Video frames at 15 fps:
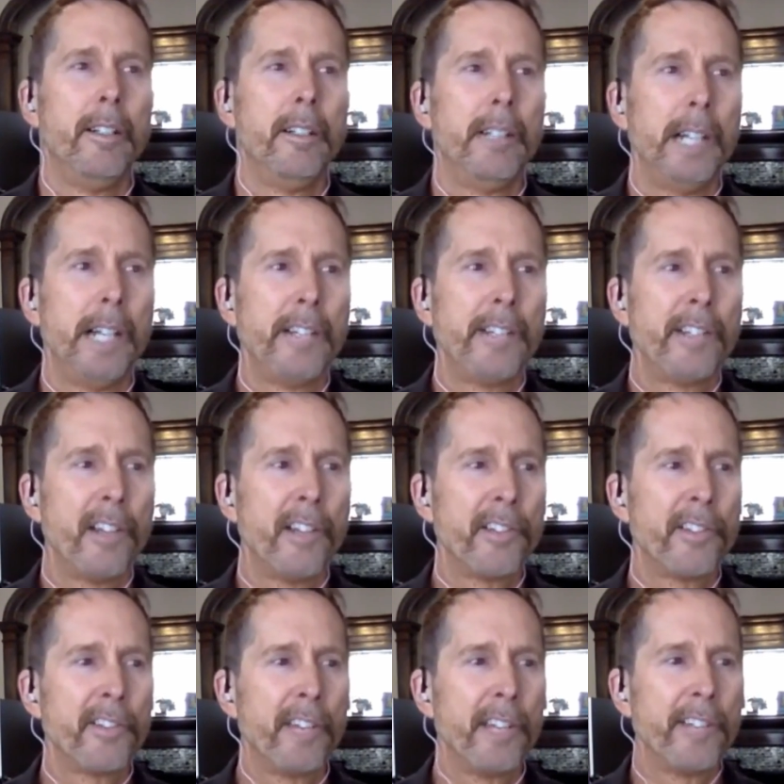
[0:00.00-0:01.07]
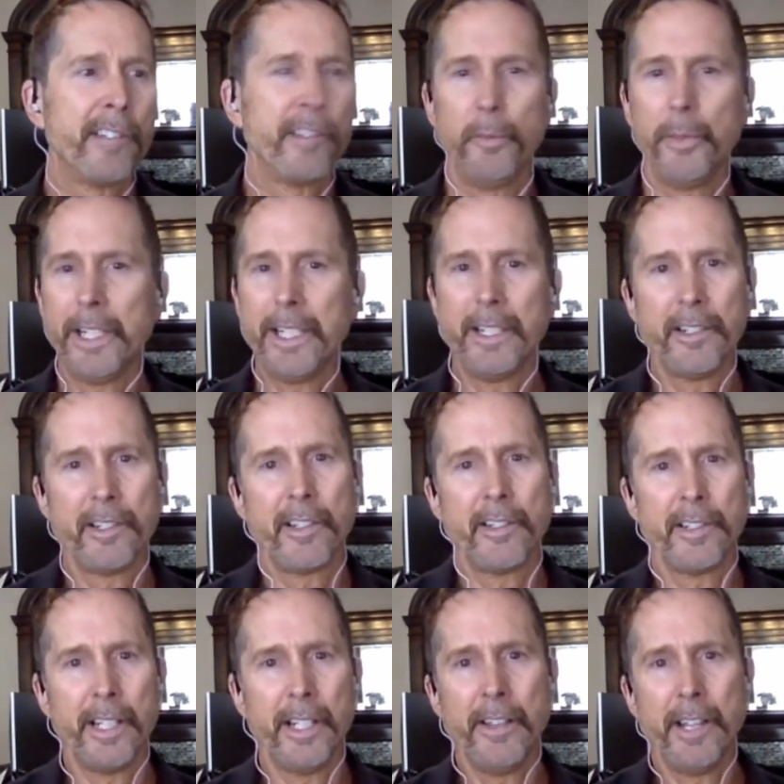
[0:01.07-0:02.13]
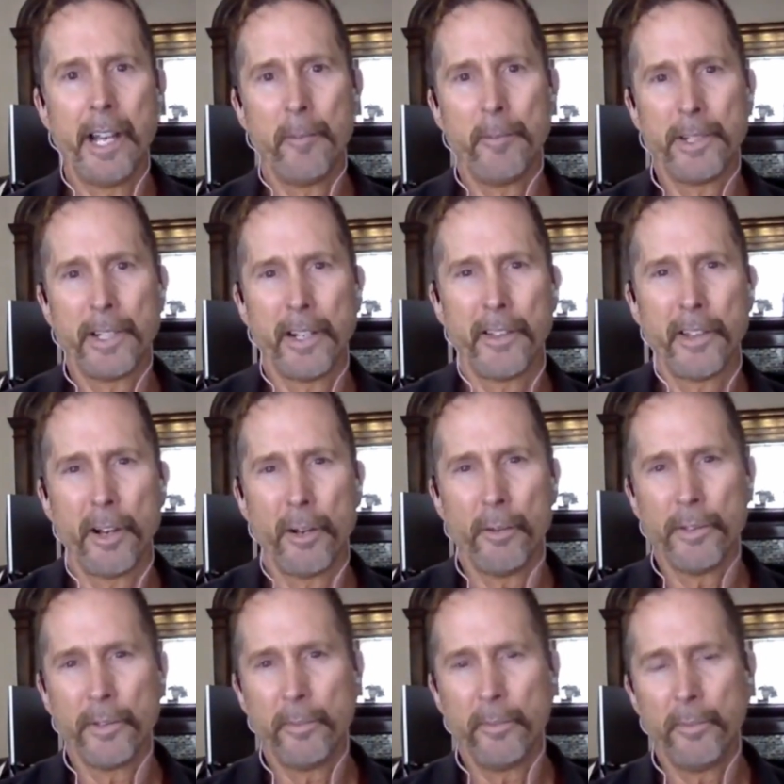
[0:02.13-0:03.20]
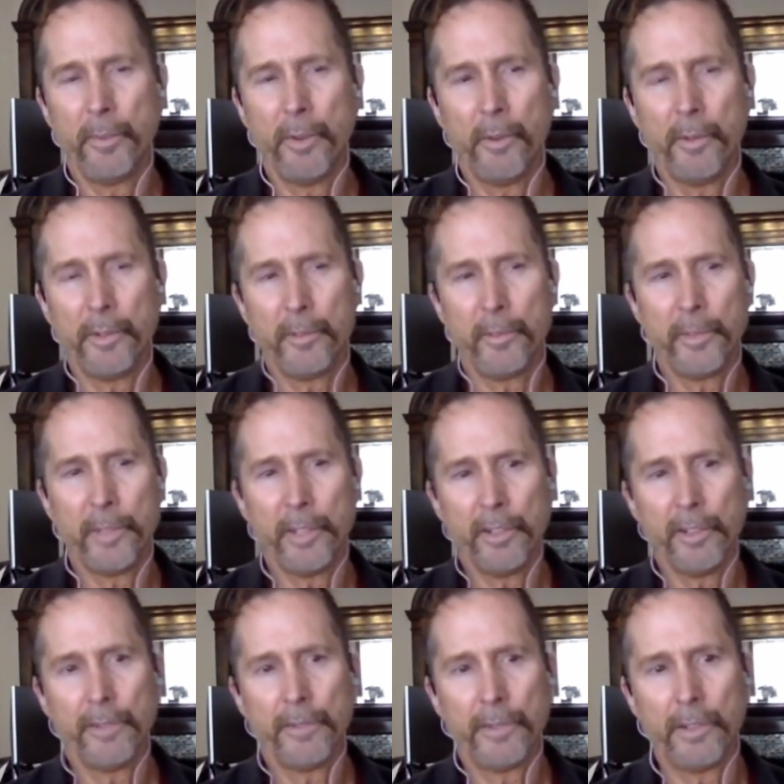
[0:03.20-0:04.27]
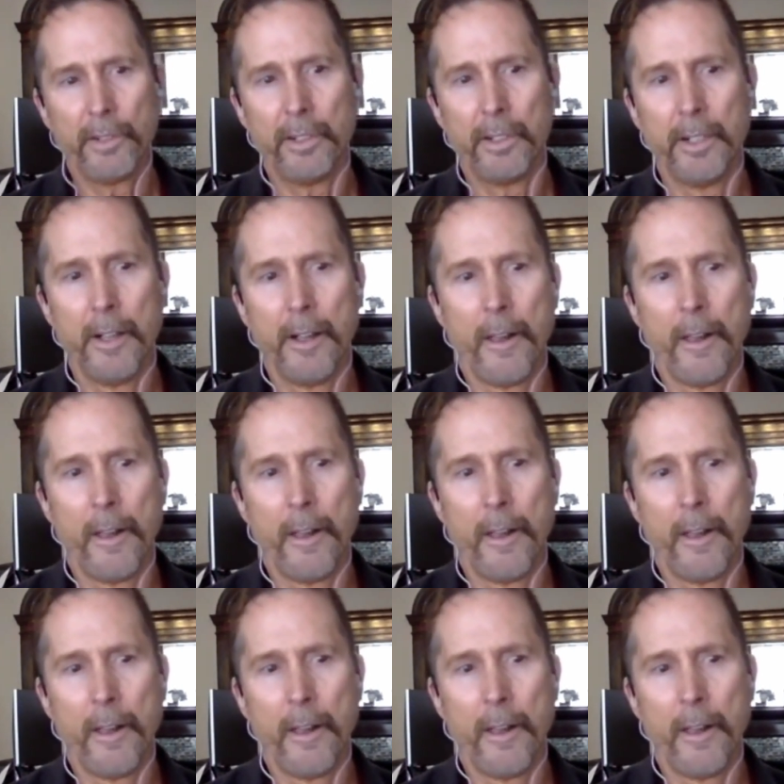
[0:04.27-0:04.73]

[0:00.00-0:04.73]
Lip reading: I saw strengths and weaknesses in that, but I thought what was beautiful